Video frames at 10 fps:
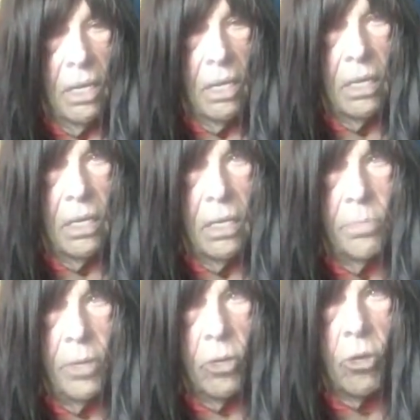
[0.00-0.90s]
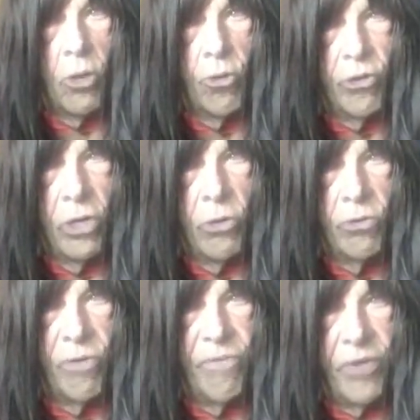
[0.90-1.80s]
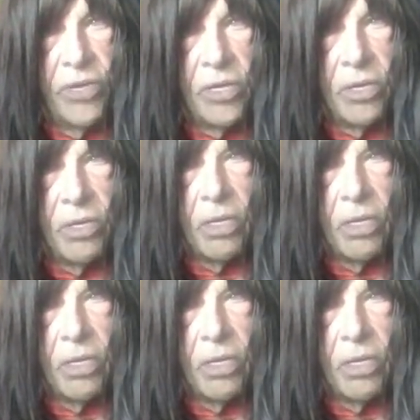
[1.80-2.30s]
and Peter Kokoshnik, who's a physicist.